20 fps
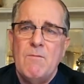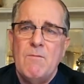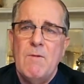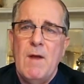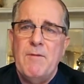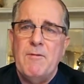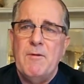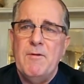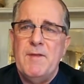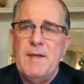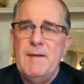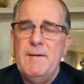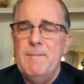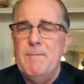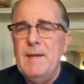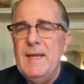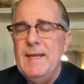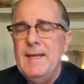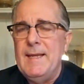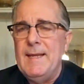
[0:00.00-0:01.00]
rather
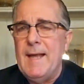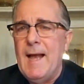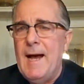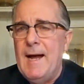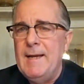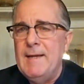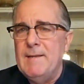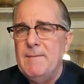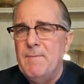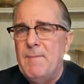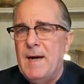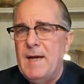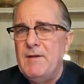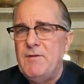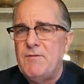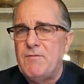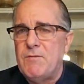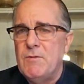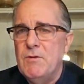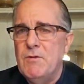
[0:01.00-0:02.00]
than being guided by
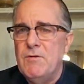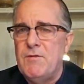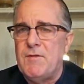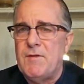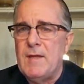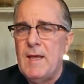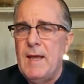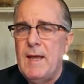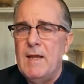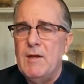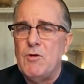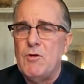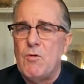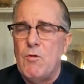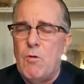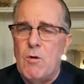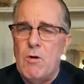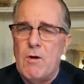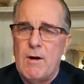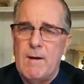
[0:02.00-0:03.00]
truth and
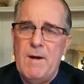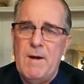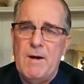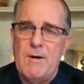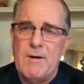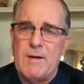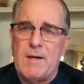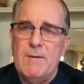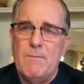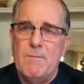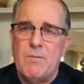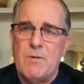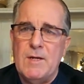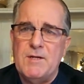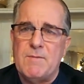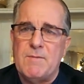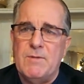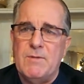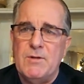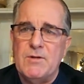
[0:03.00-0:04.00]
core American
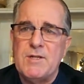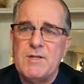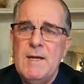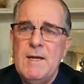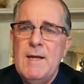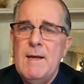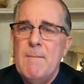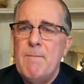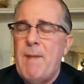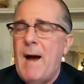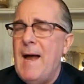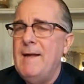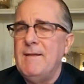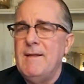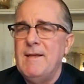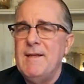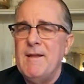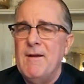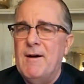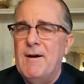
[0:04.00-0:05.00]
principles
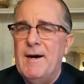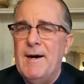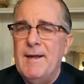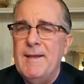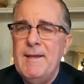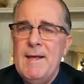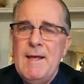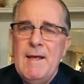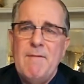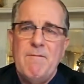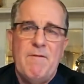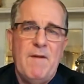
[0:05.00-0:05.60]
piling on,